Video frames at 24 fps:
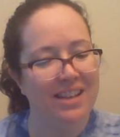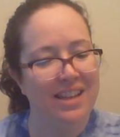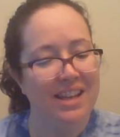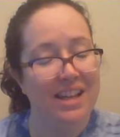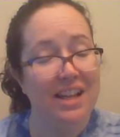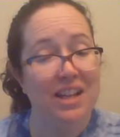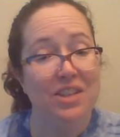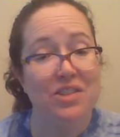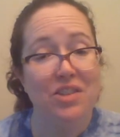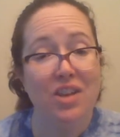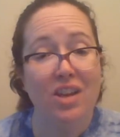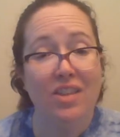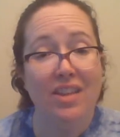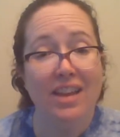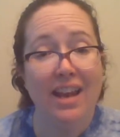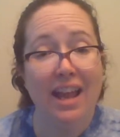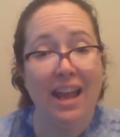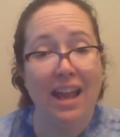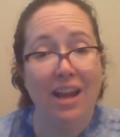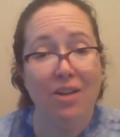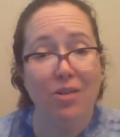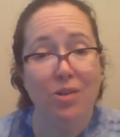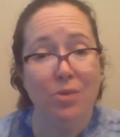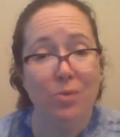and saw that
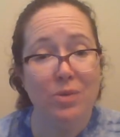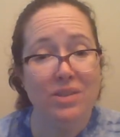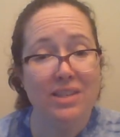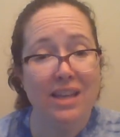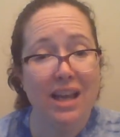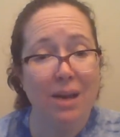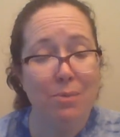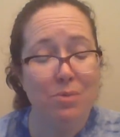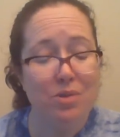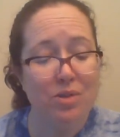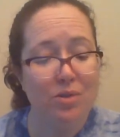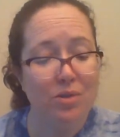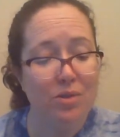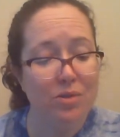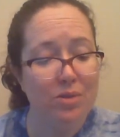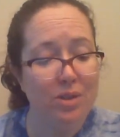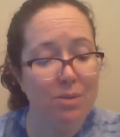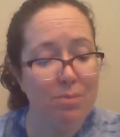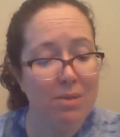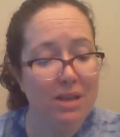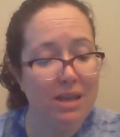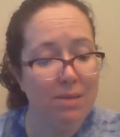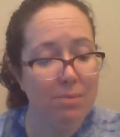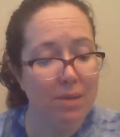Hagrid was absolutely
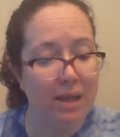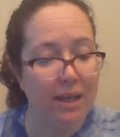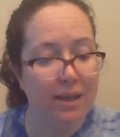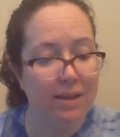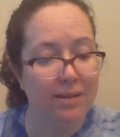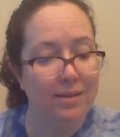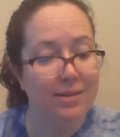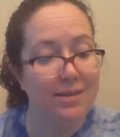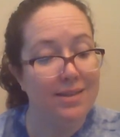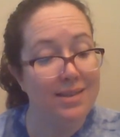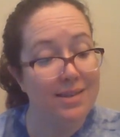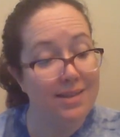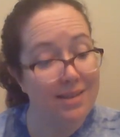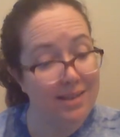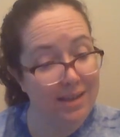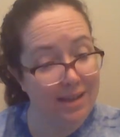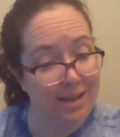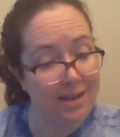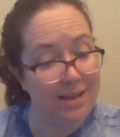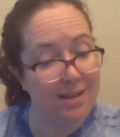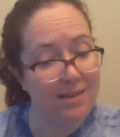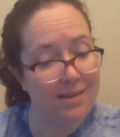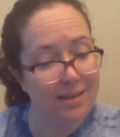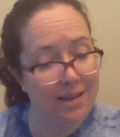beaming.
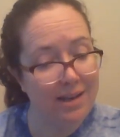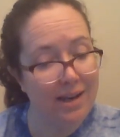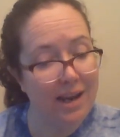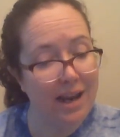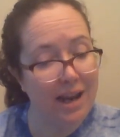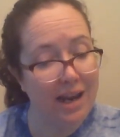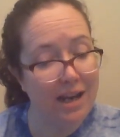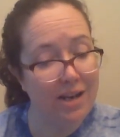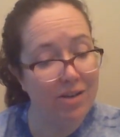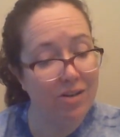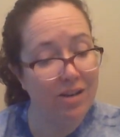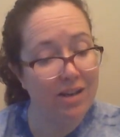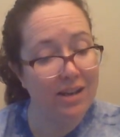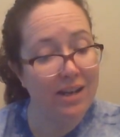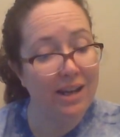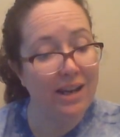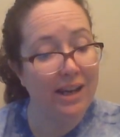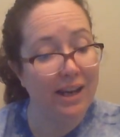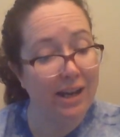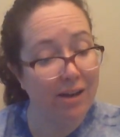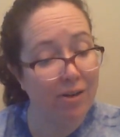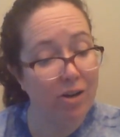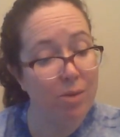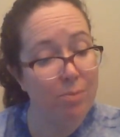"See," said Hagrid,
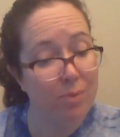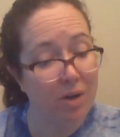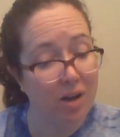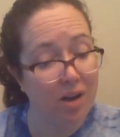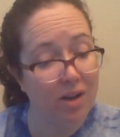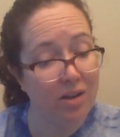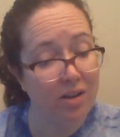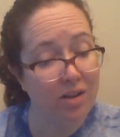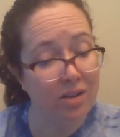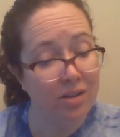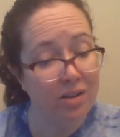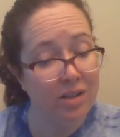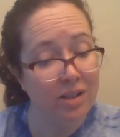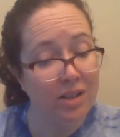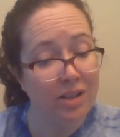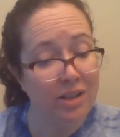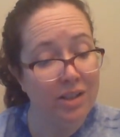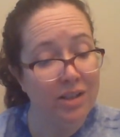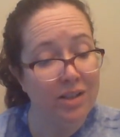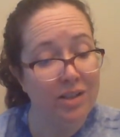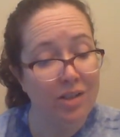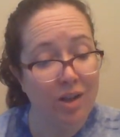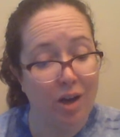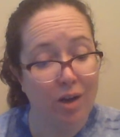"Harry Potter?
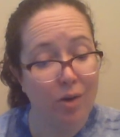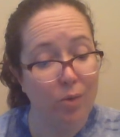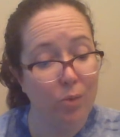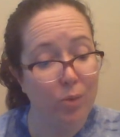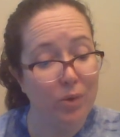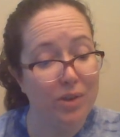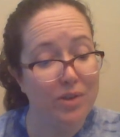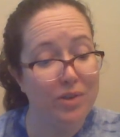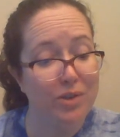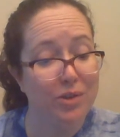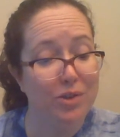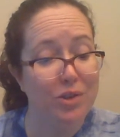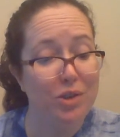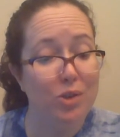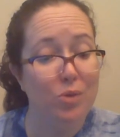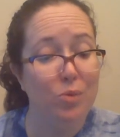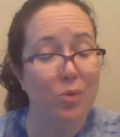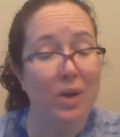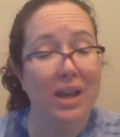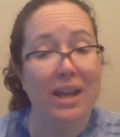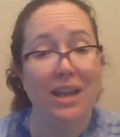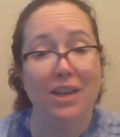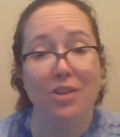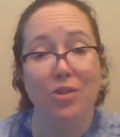Not a wizard. You
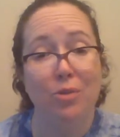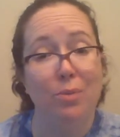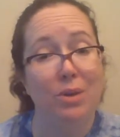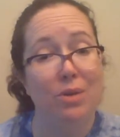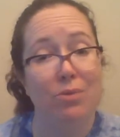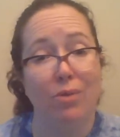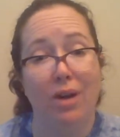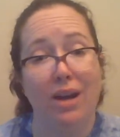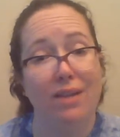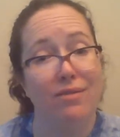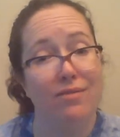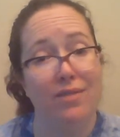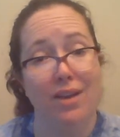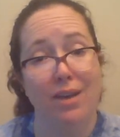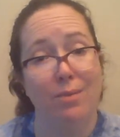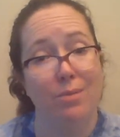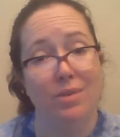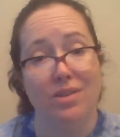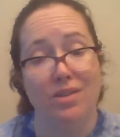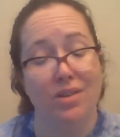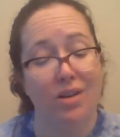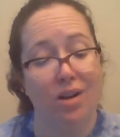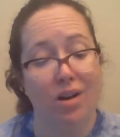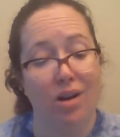wait. You'll be right
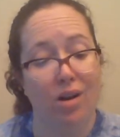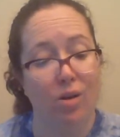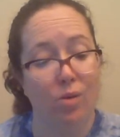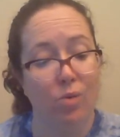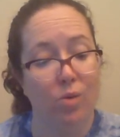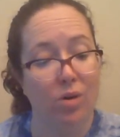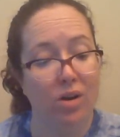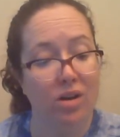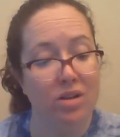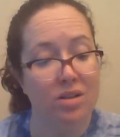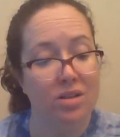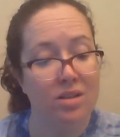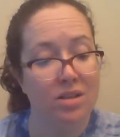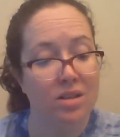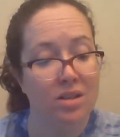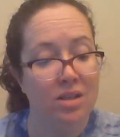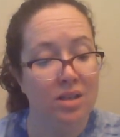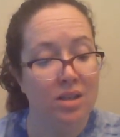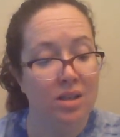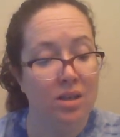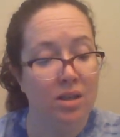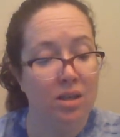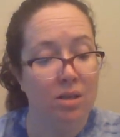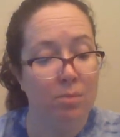famous at Hogwarts."
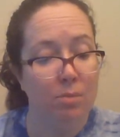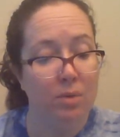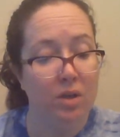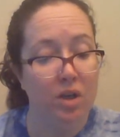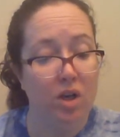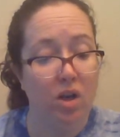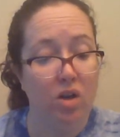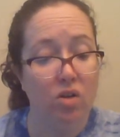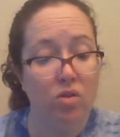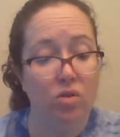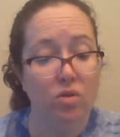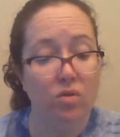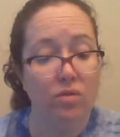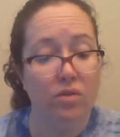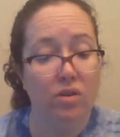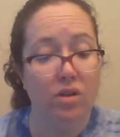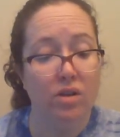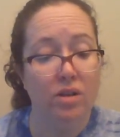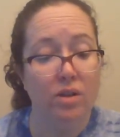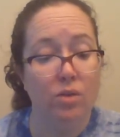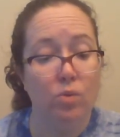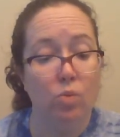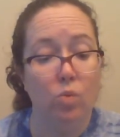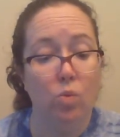But Uncle
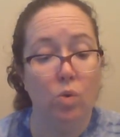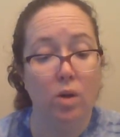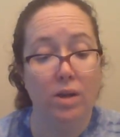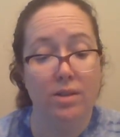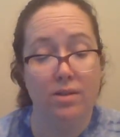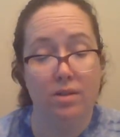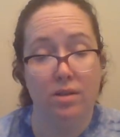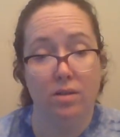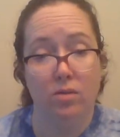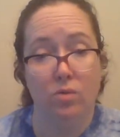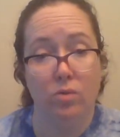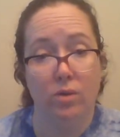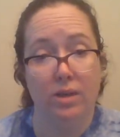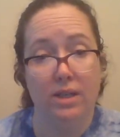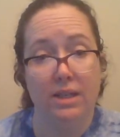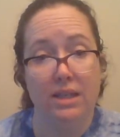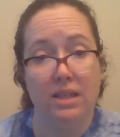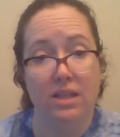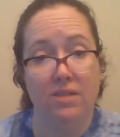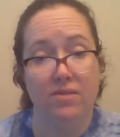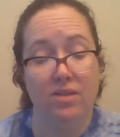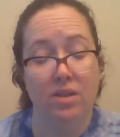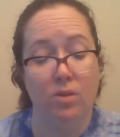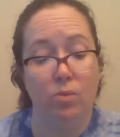Vernon wasn't going to
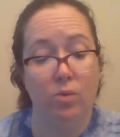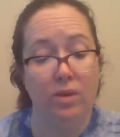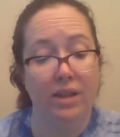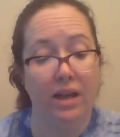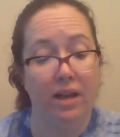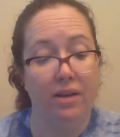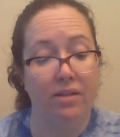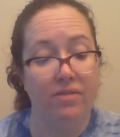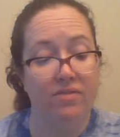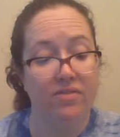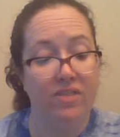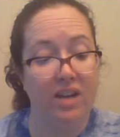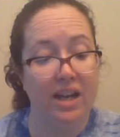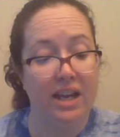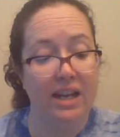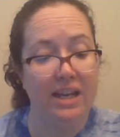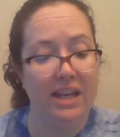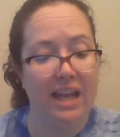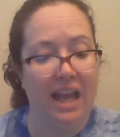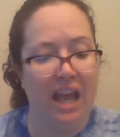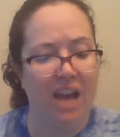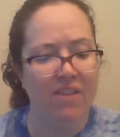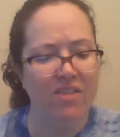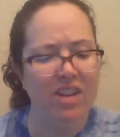give in without a fight.
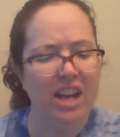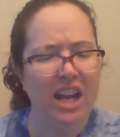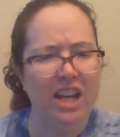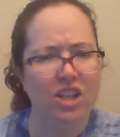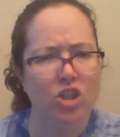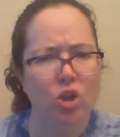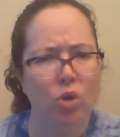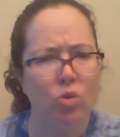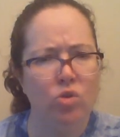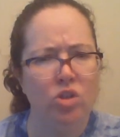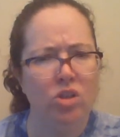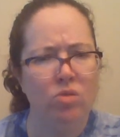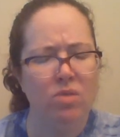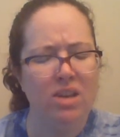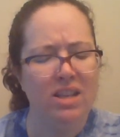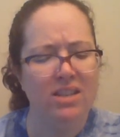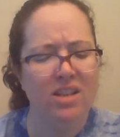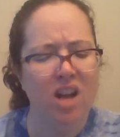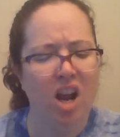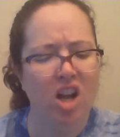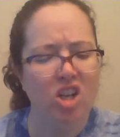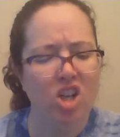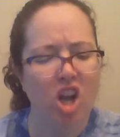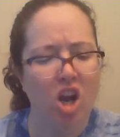"Haven't I told you he's
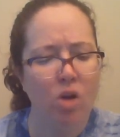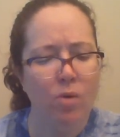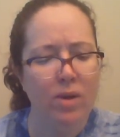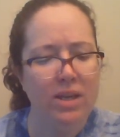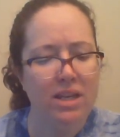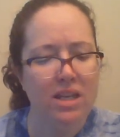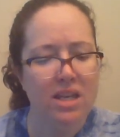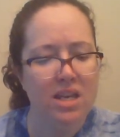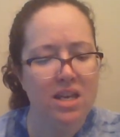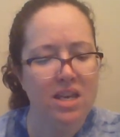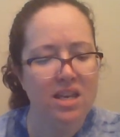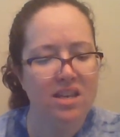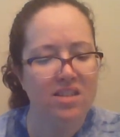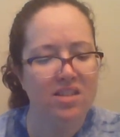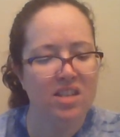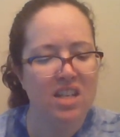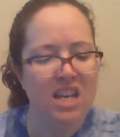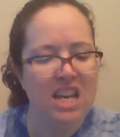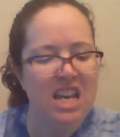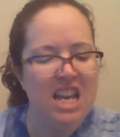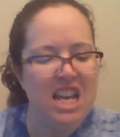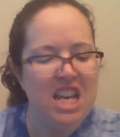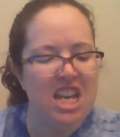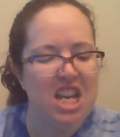not going?" he hissed.
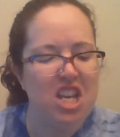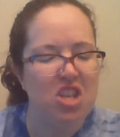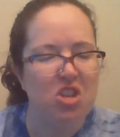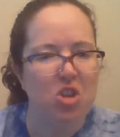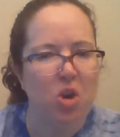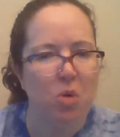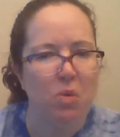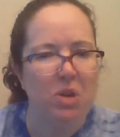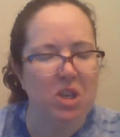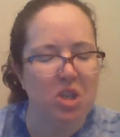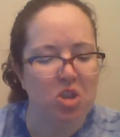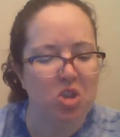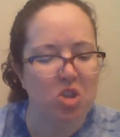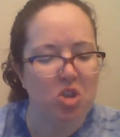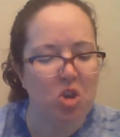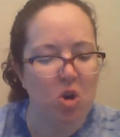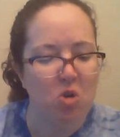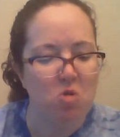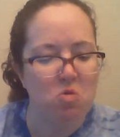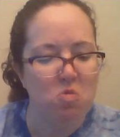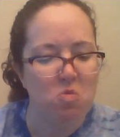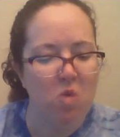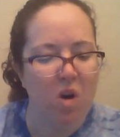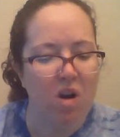"He's going to
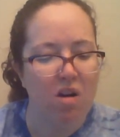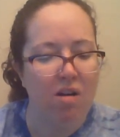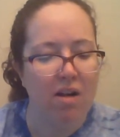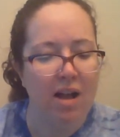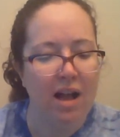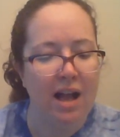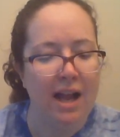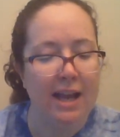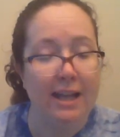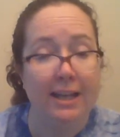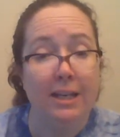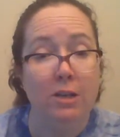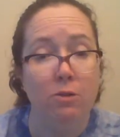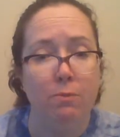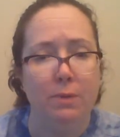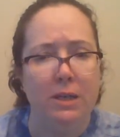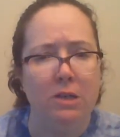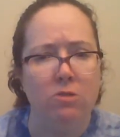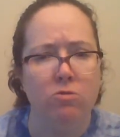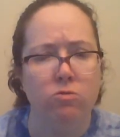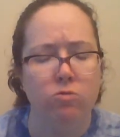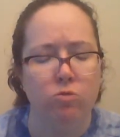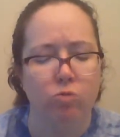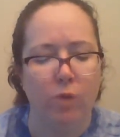Stonewall High, and he'll be
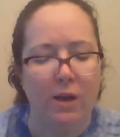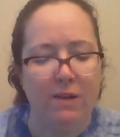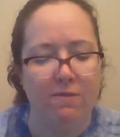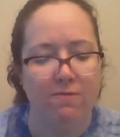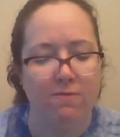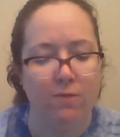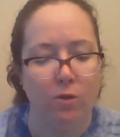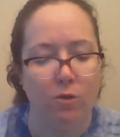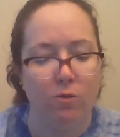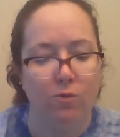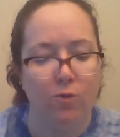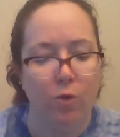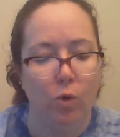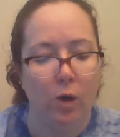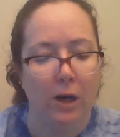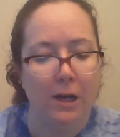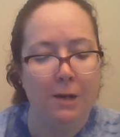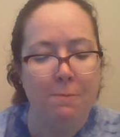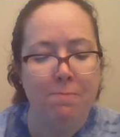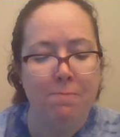grateful for it.